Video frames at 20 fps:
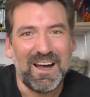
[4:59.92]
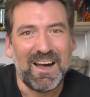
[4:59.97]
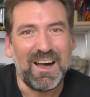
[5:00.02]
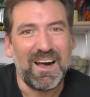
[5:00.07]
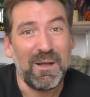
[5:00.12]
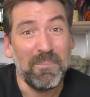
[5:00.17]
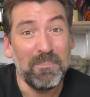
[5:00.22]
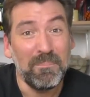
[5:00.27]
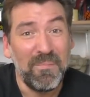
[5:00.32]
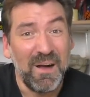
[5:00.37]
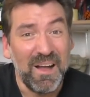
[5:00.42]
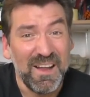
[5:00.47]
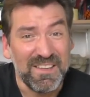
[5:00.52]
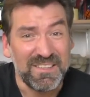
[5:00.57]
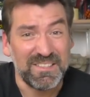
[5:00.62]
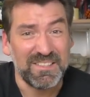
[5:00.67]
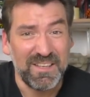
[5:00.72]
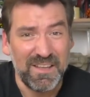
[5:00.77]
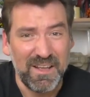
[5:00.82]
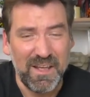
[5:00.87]
I
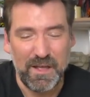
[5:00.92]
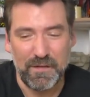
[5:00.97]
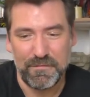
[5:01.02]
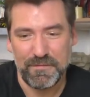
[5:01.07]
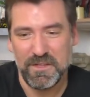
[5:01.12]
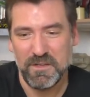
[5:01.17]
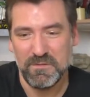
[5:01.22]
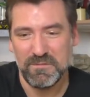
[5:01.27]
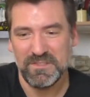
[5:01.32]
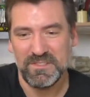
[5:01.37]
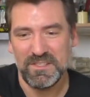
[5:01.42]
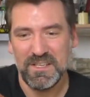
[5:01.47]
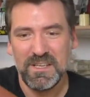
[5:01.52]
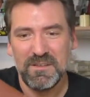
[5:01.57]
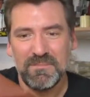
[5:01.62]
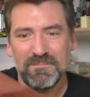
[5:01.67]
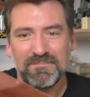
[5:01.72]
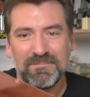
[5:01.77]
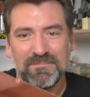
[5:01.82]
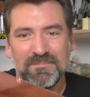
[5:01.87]
might have used
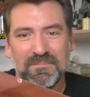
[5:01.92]
it,